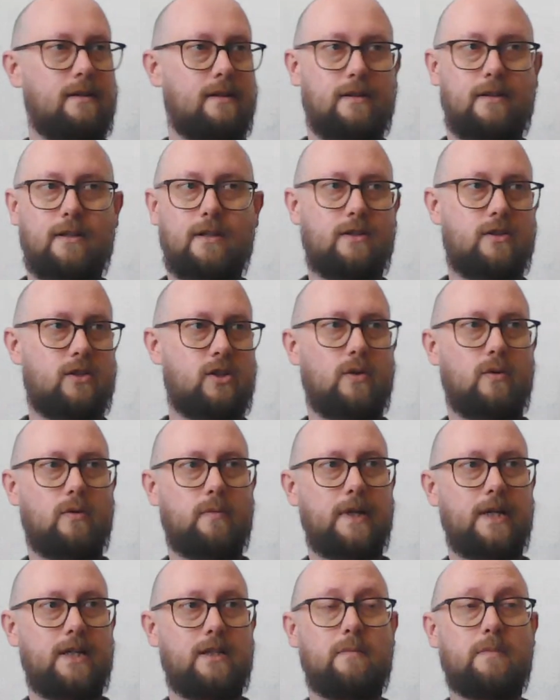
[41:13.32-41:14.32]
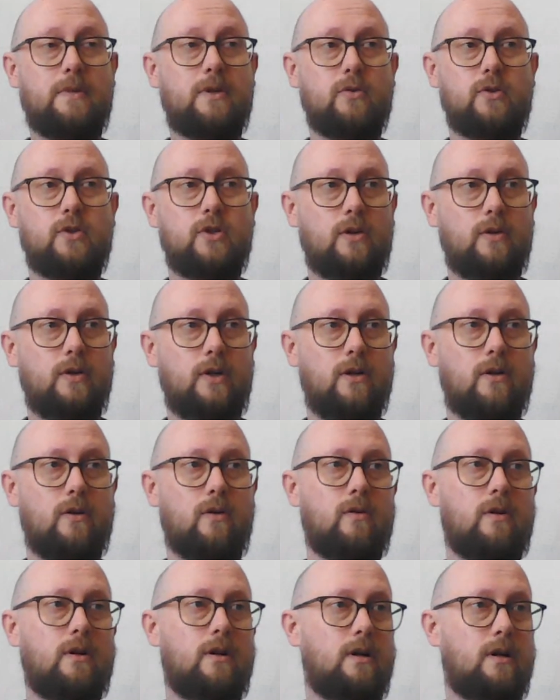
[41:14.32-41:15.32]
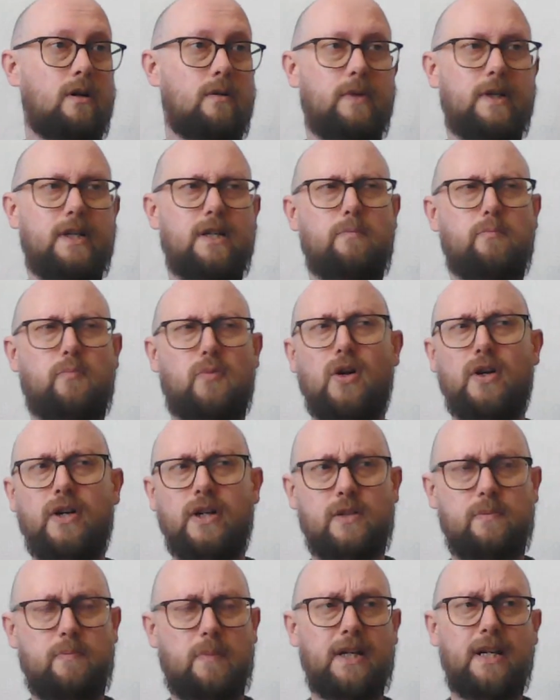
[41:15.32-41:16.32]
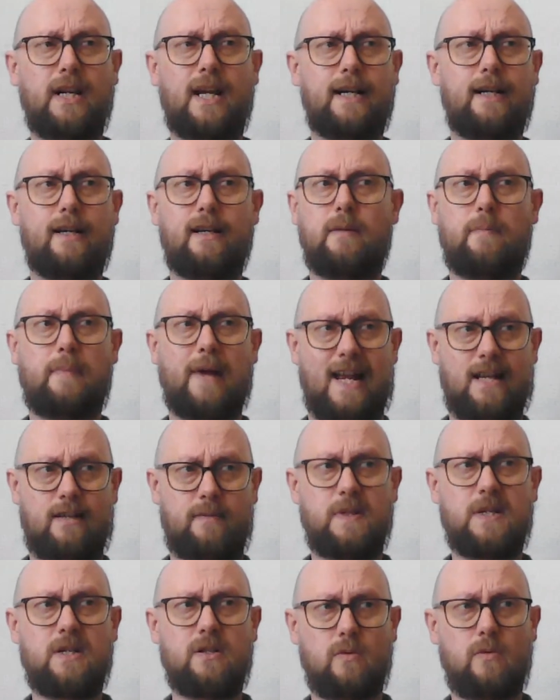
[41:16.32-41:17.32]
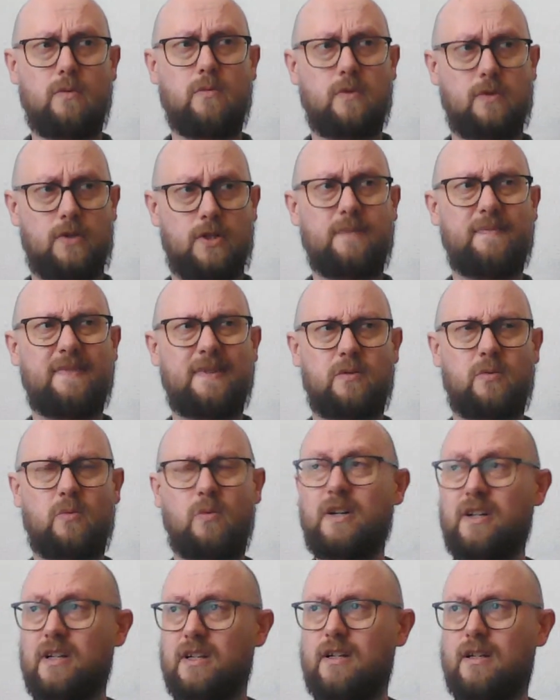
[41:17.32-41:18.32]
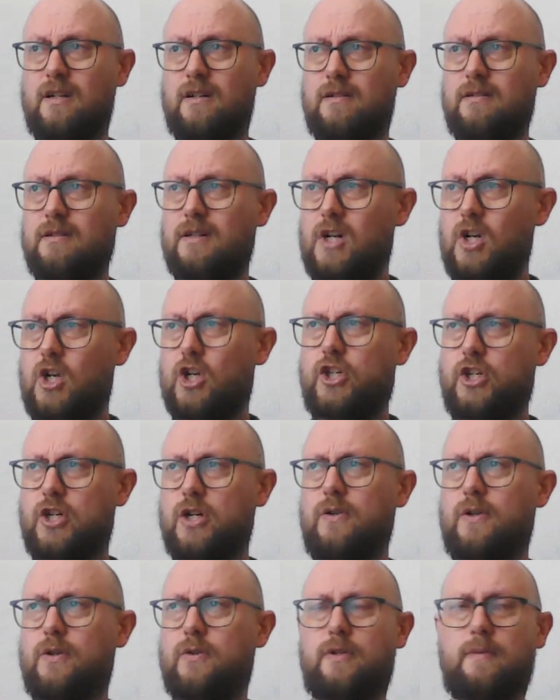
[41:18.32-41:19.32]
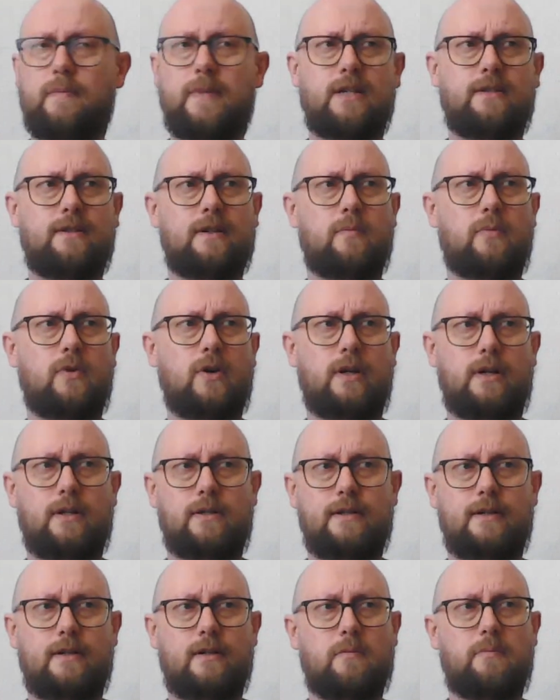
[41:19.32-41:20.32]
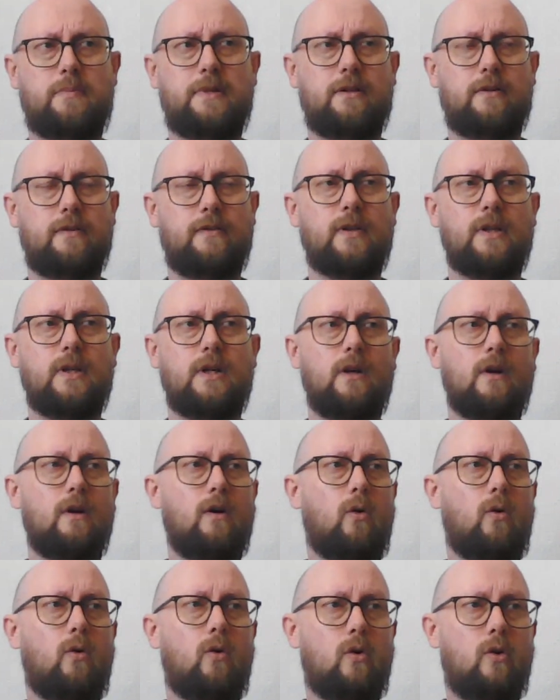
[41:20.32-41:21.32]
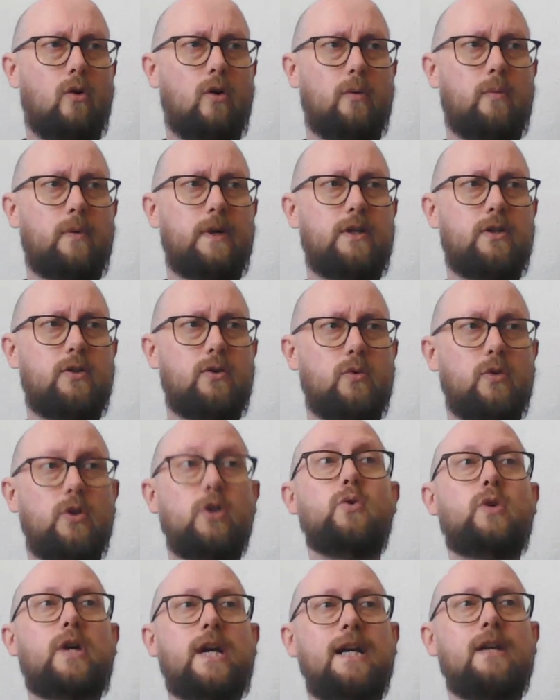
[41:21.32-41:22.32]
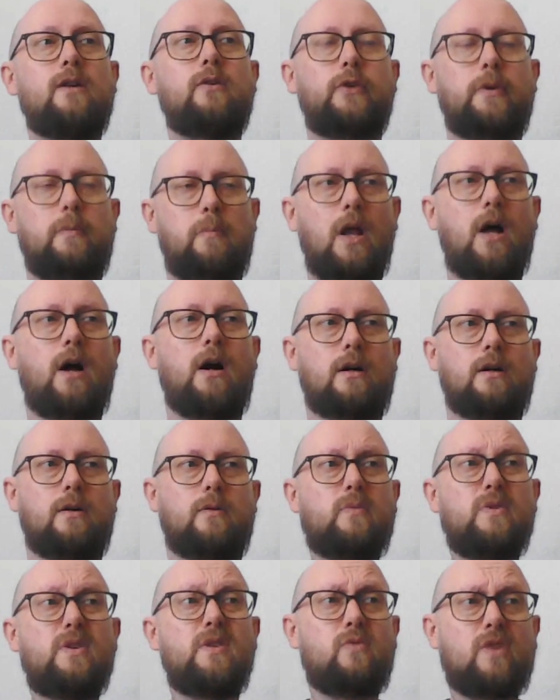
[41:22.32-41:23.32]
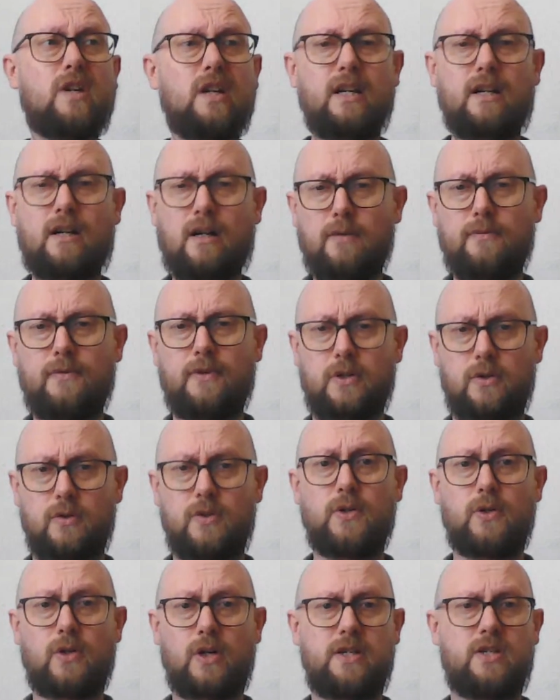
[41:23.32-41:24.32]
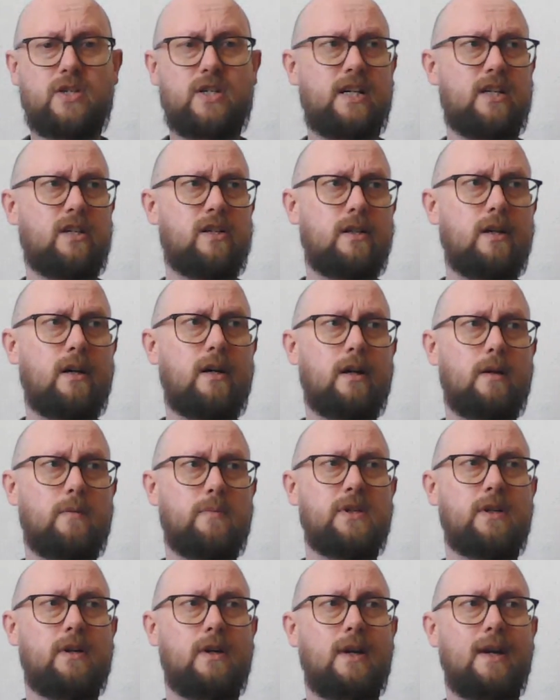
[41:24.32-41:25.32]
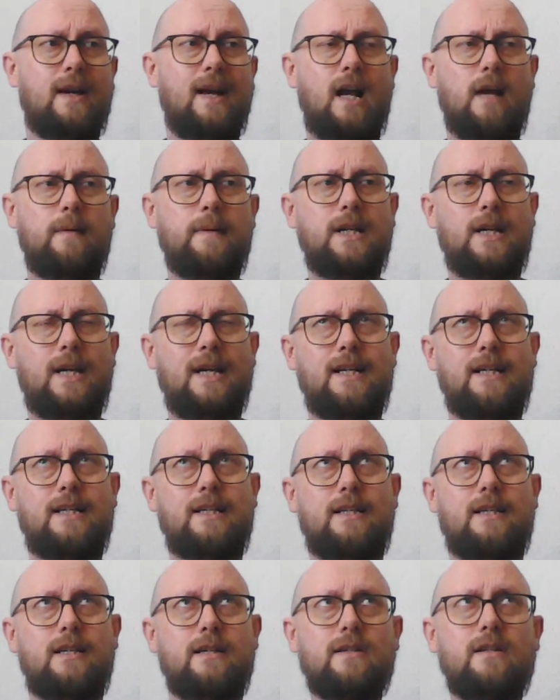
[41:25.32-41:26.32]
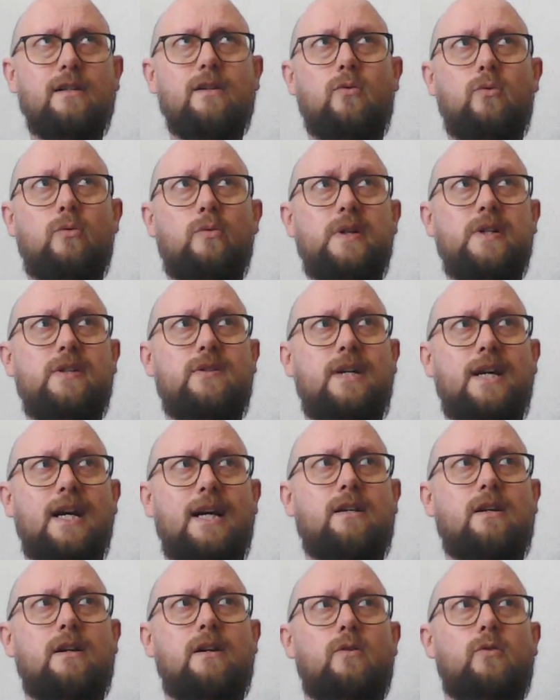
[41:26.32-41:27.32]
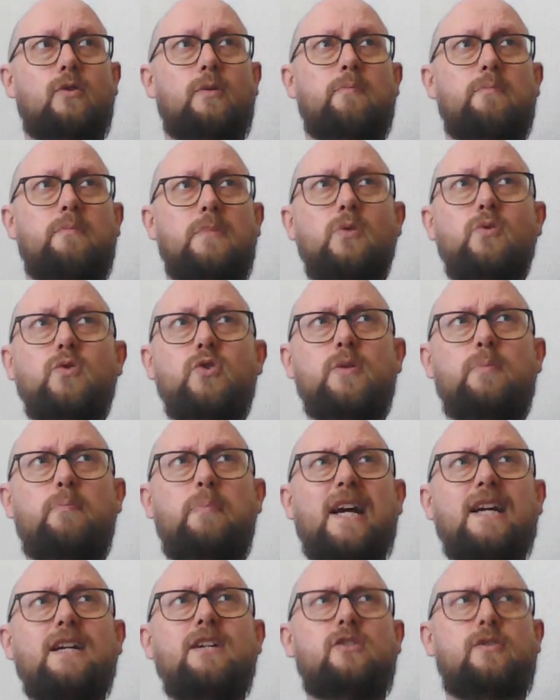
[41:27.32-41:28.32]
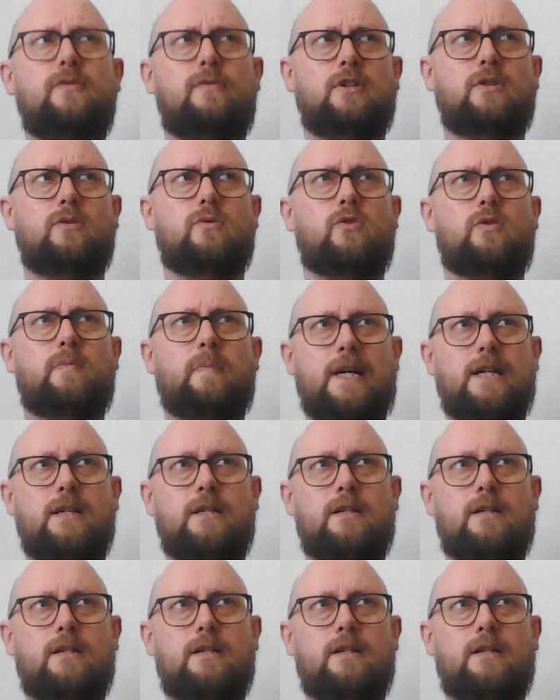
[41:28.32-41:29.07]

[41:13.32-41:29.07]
It's so amazing. But also, we did product spotlight in the past because we sometimes want to, show those amazing products that are built. Or we do new kid on the block. We really cover those early stage startups. I mean, and it doesn't always get, the most page views,